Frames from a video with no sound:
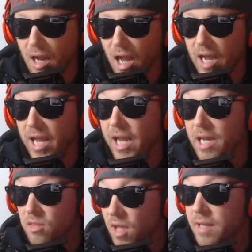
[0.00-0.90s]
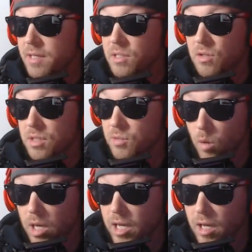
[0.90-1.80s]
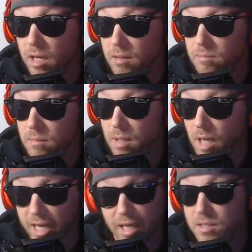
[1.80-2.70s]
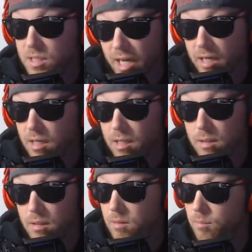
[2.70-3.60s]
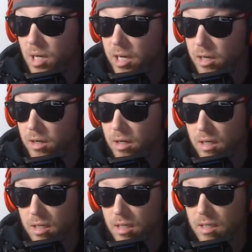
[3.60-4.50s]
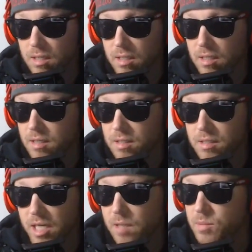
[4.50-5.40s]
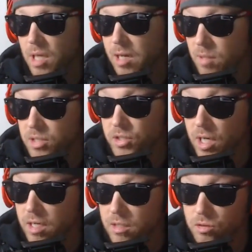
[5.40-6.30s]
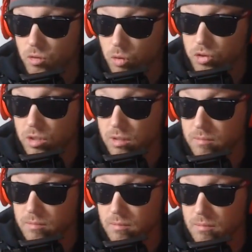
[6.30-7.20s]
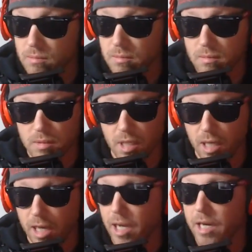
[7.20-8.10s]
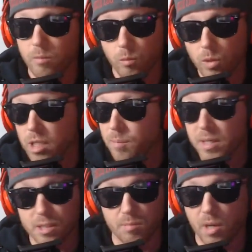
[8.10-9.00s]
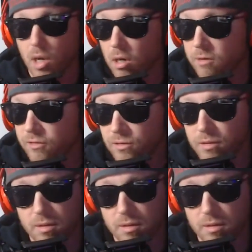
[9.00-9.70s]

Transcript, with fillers: I hate that it's this way. I can't stand it, but teams like Michigan and Georgia, and, and it really pissed me off.